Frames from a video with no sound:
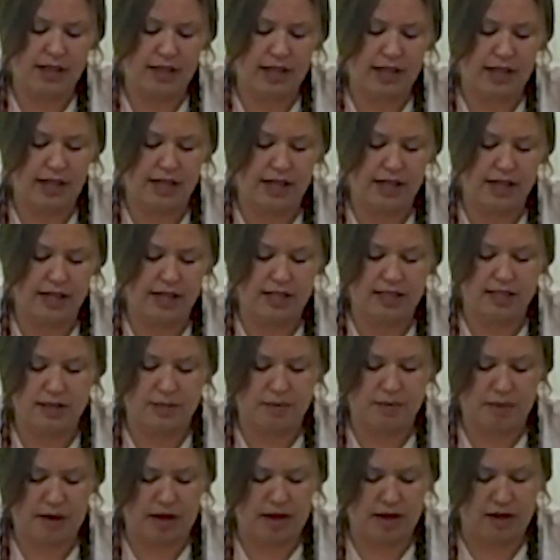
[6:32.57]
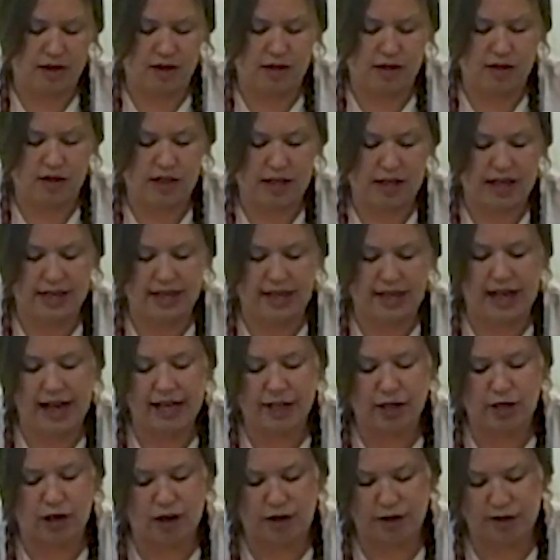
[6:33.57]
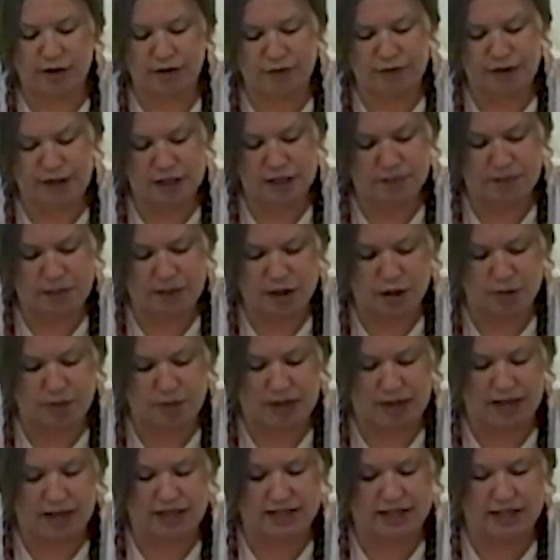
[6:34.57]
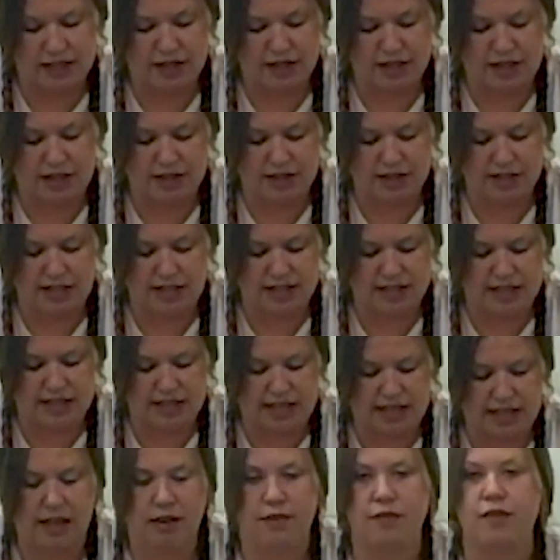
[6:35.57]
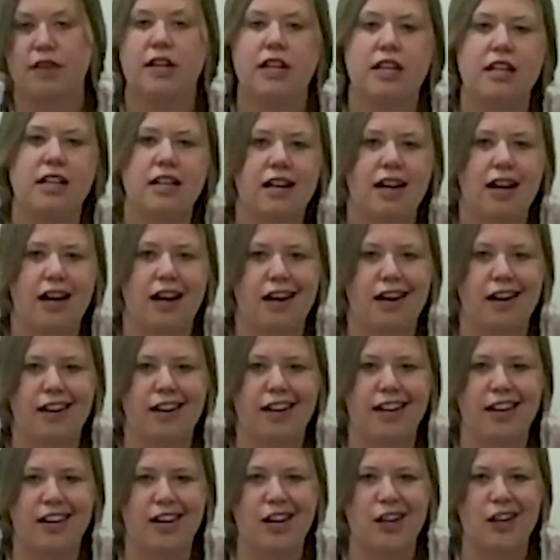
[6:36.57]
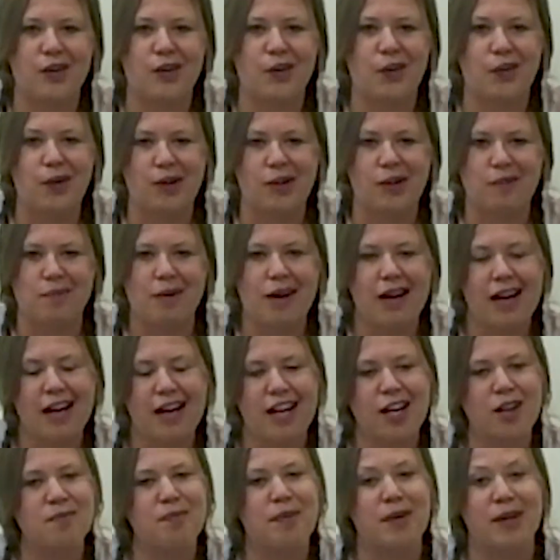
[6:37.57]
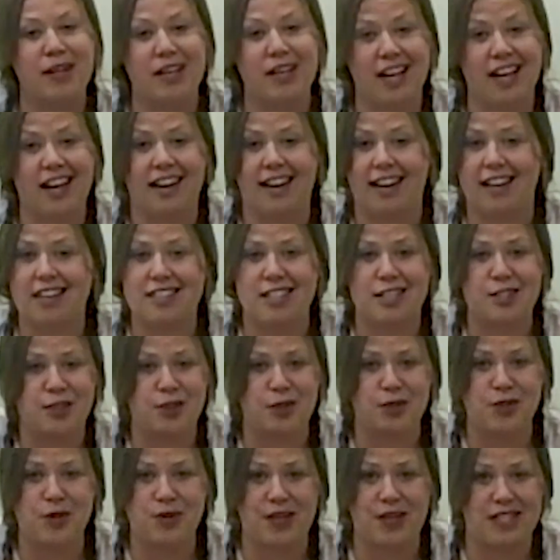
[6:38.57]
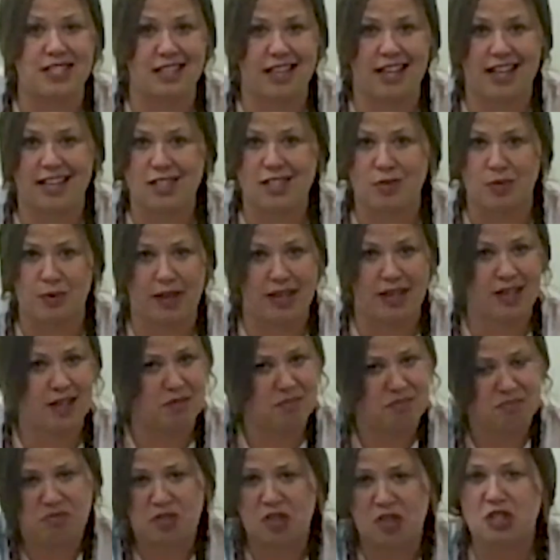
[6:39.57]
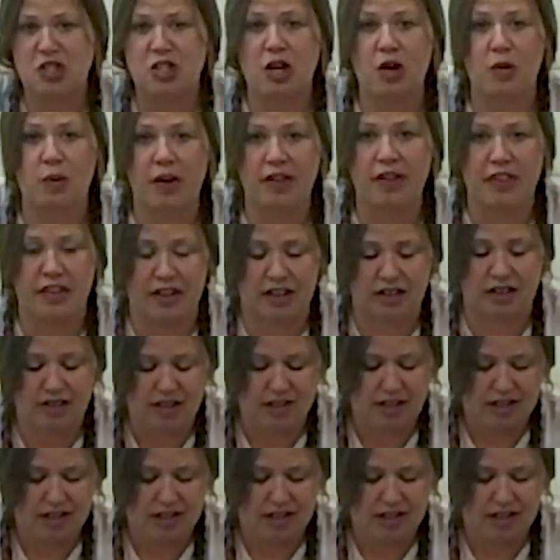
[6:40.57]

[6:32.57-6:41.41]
It doesn't matter. I call it a face pinch pot because I think it's nice to have an end goal in mind. But again, as I told you guys last week, just go with it.